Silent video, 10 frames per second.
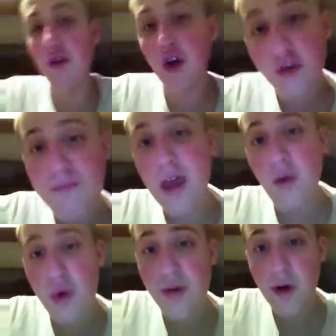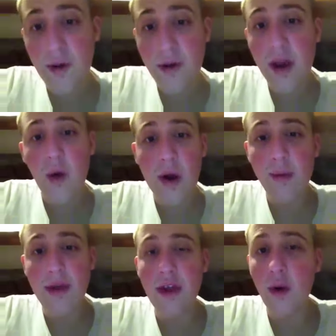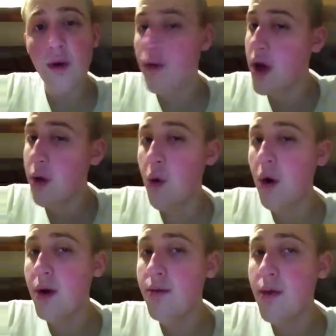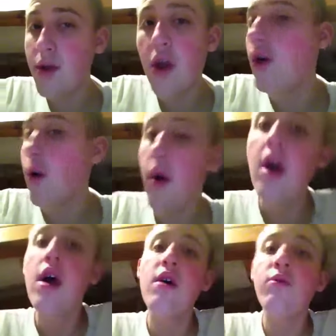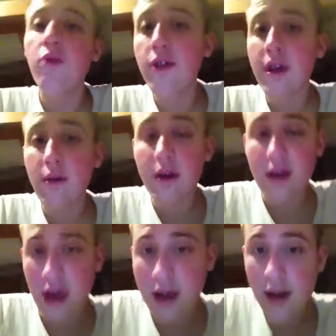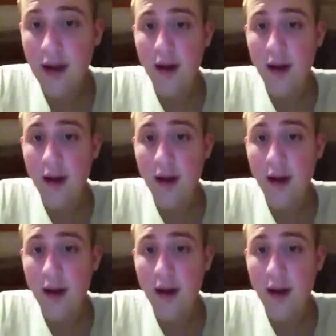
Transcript: could be a World War III, or it'll be the North Korean War II. We'll see what it is.